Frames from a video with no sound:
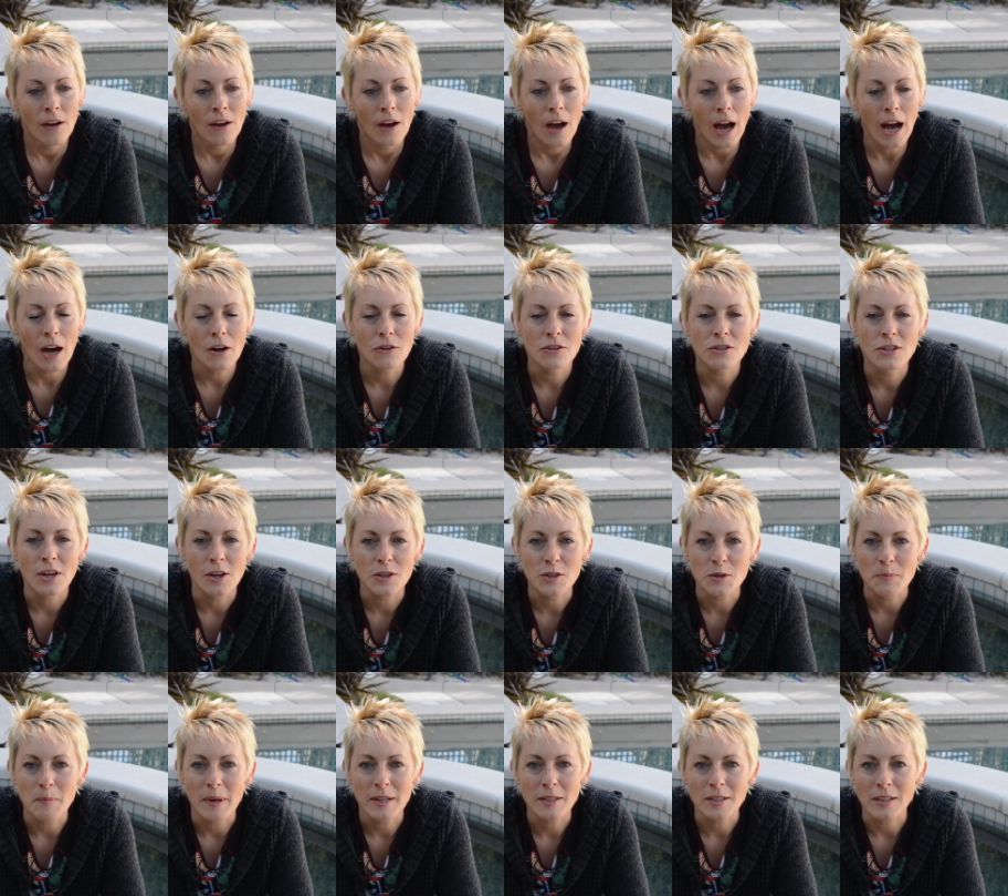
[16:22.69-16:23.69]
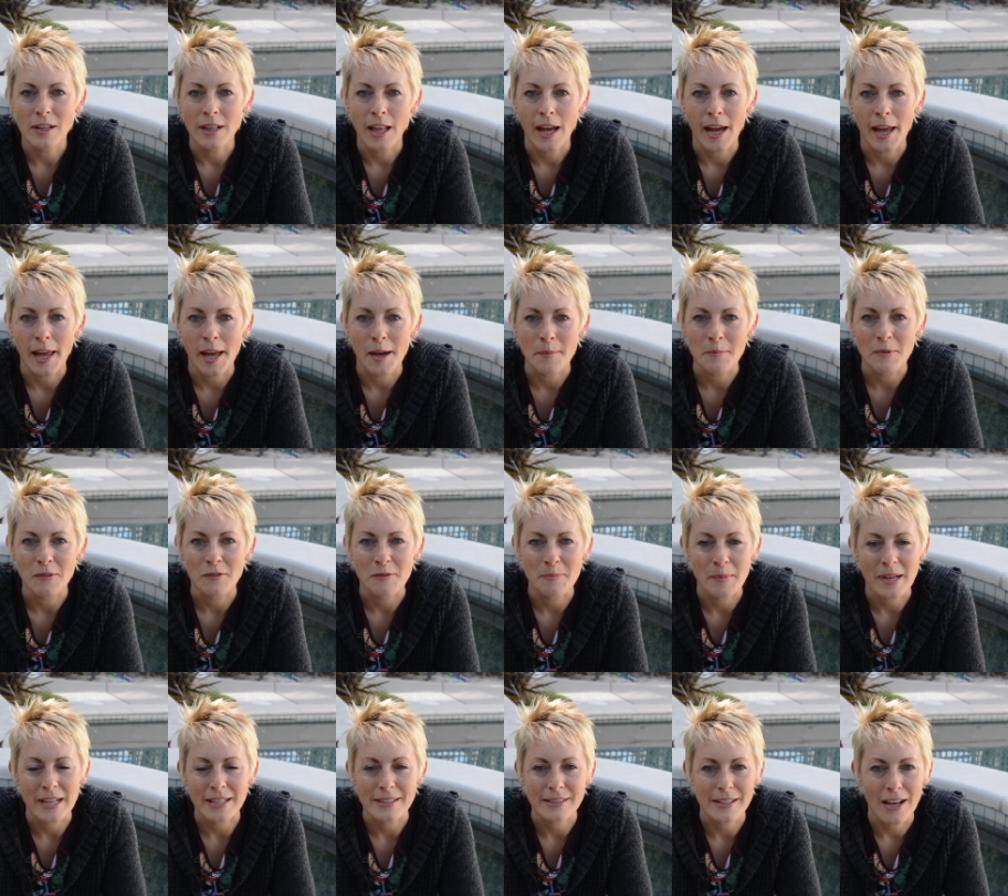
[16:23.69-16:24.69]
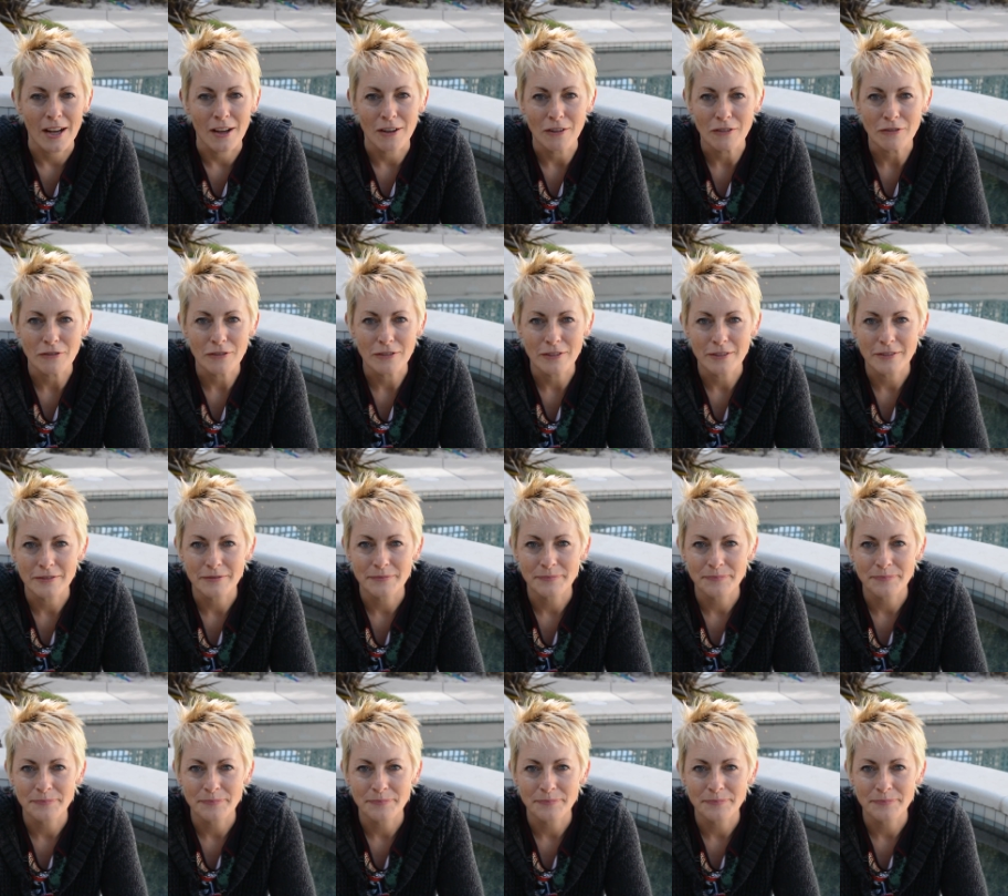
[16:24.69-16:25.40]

How judgmental I am of myself.